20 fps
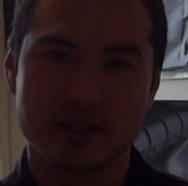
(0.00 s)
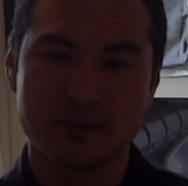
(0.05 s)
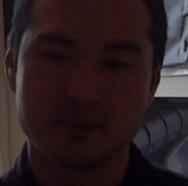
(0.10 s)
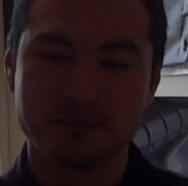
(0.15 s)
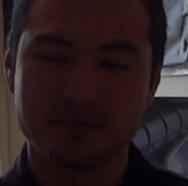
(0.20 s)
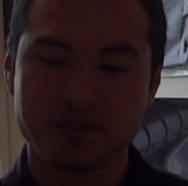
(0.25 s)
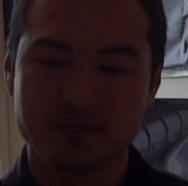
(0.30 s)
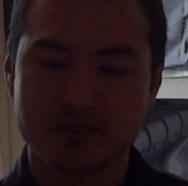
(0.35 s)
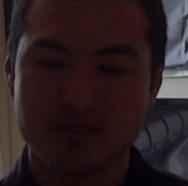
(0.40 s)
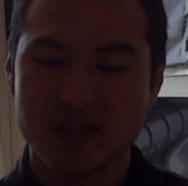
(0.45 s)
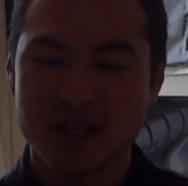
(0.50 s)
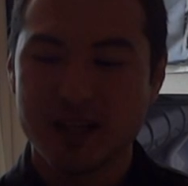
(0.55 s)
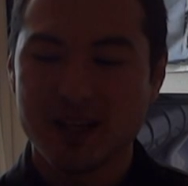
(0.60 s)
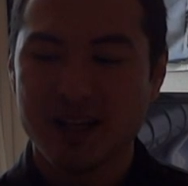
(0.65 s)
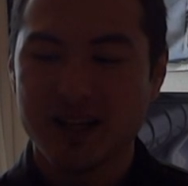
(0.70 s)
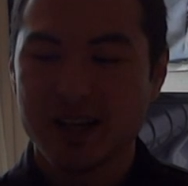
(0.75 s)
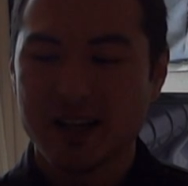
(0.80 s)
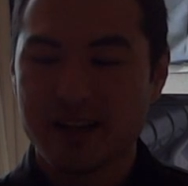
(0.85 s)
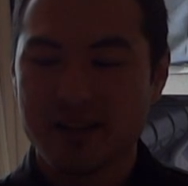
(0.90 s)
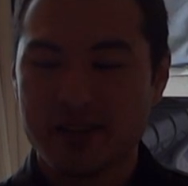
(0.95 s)
them,
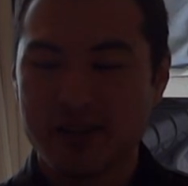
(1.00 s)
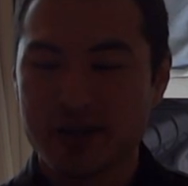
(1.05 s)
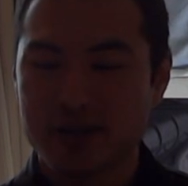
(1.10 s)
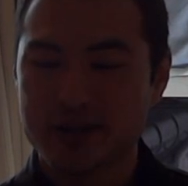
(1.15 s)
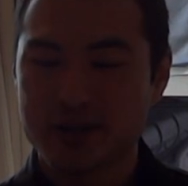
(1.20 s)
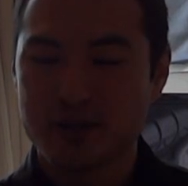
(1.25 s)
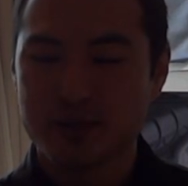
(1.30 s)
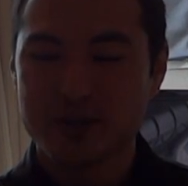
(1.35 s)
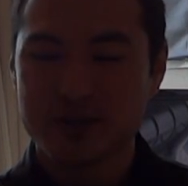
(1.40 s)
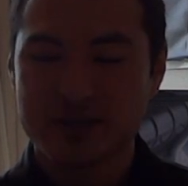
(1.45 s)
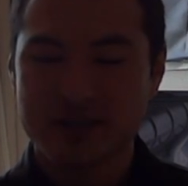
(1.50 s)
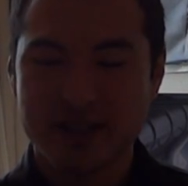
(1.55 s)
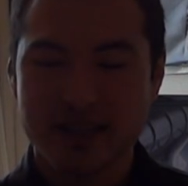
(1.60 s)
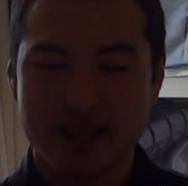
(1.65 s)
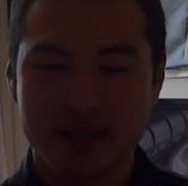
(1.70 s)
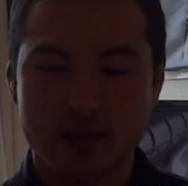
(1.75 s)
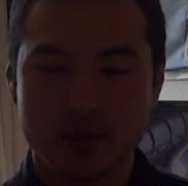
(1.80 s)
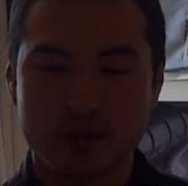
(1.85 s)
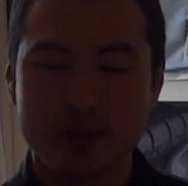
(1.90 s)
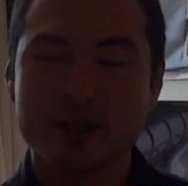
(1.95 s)
there's almost
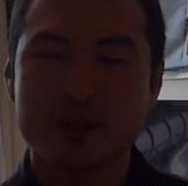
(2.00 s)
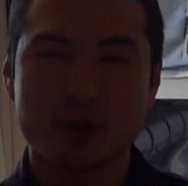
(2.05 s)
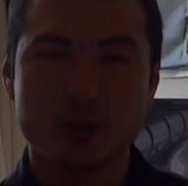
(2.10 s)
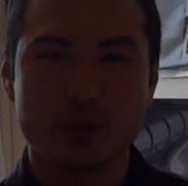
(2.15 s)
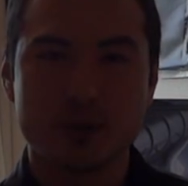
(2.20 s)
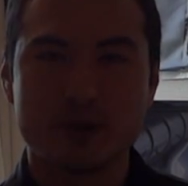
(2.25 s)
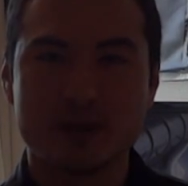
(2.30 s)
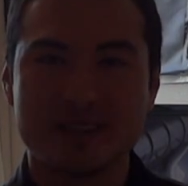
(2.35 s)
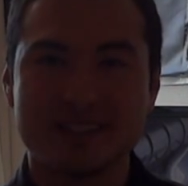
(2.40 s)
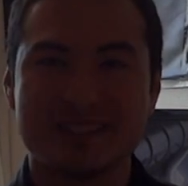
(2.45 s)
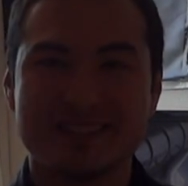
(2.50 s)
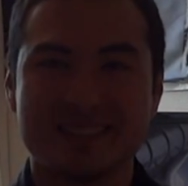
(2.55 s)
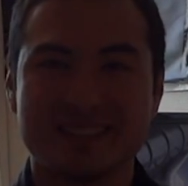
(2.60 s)
like a ritual